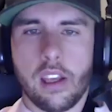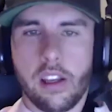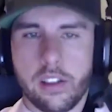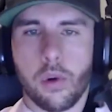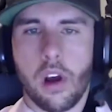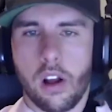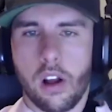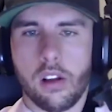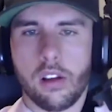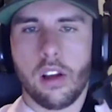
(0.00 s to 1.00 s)
he is as
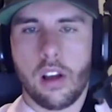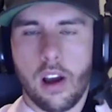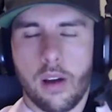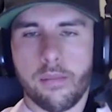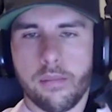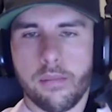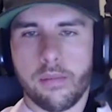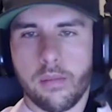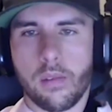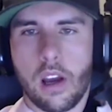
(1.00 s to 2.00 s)
well. Um, mm-hmm.
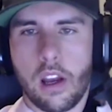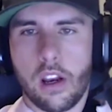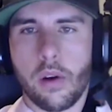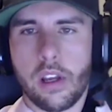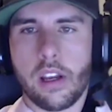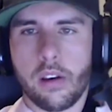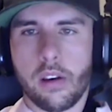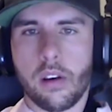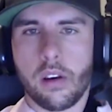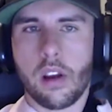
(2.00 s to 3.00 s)
I know he
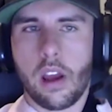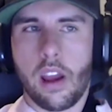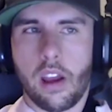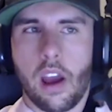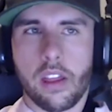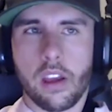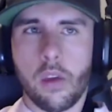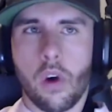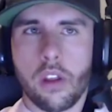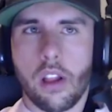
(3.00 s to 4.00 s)
didn't. I, uh, I think
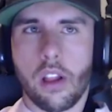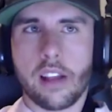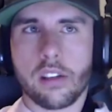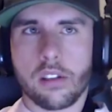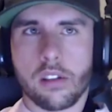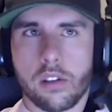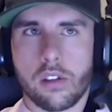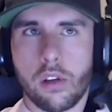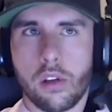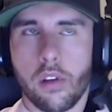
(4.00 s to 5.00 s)
he won the last
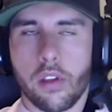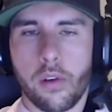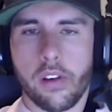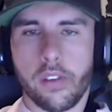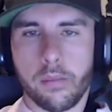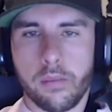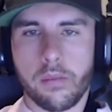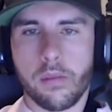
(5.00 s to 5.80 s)
two or three of them.